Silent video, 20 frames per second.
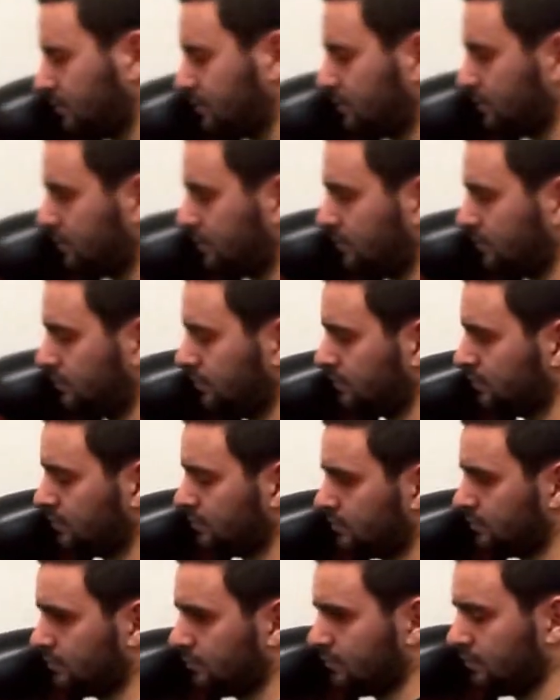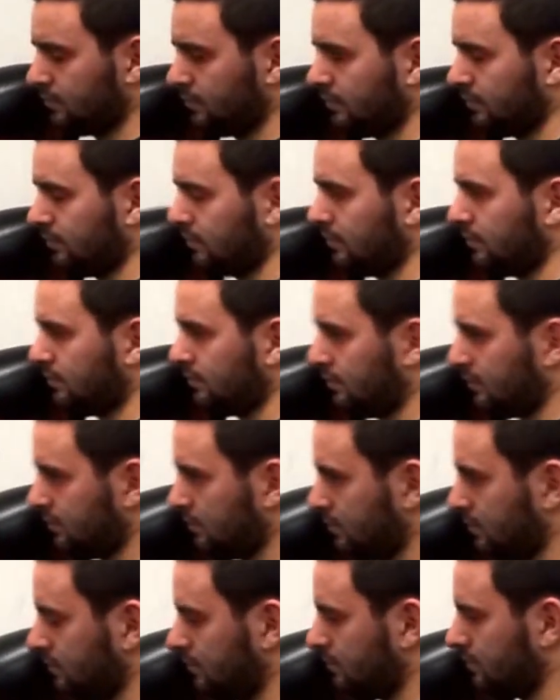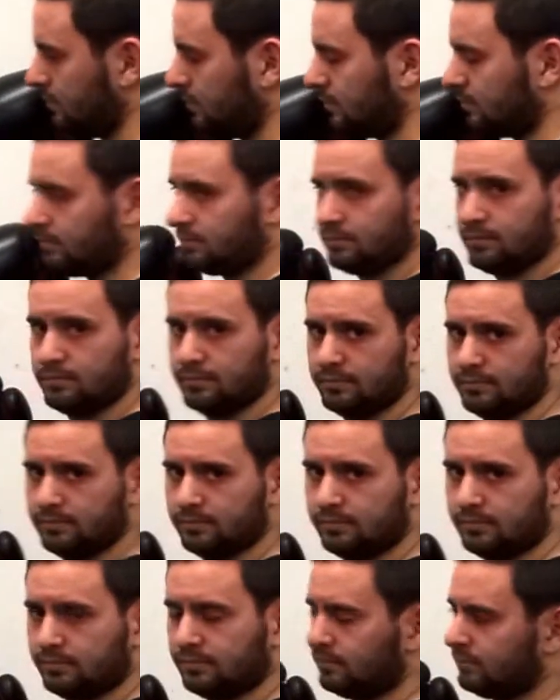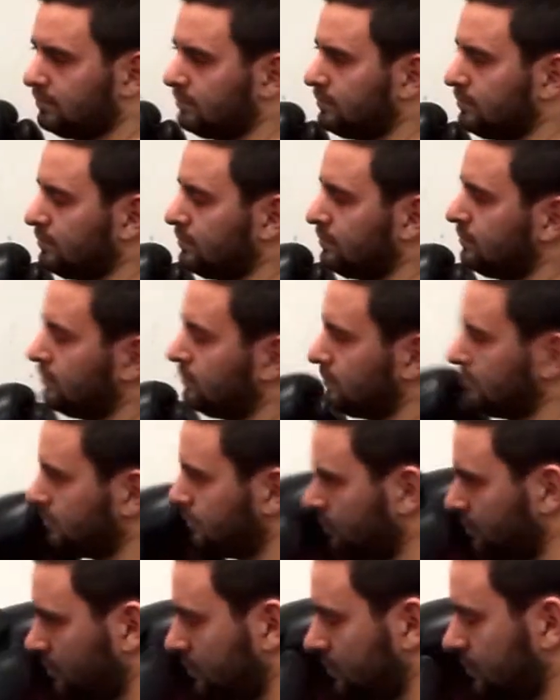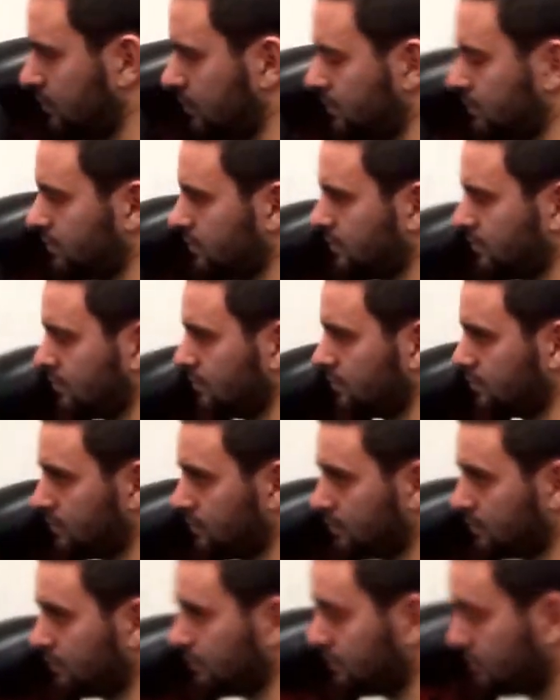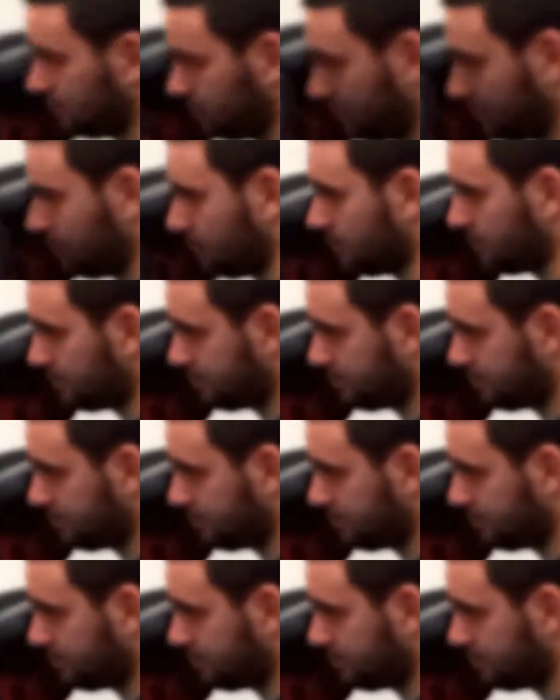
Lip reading: No words are spoken by the person on screen.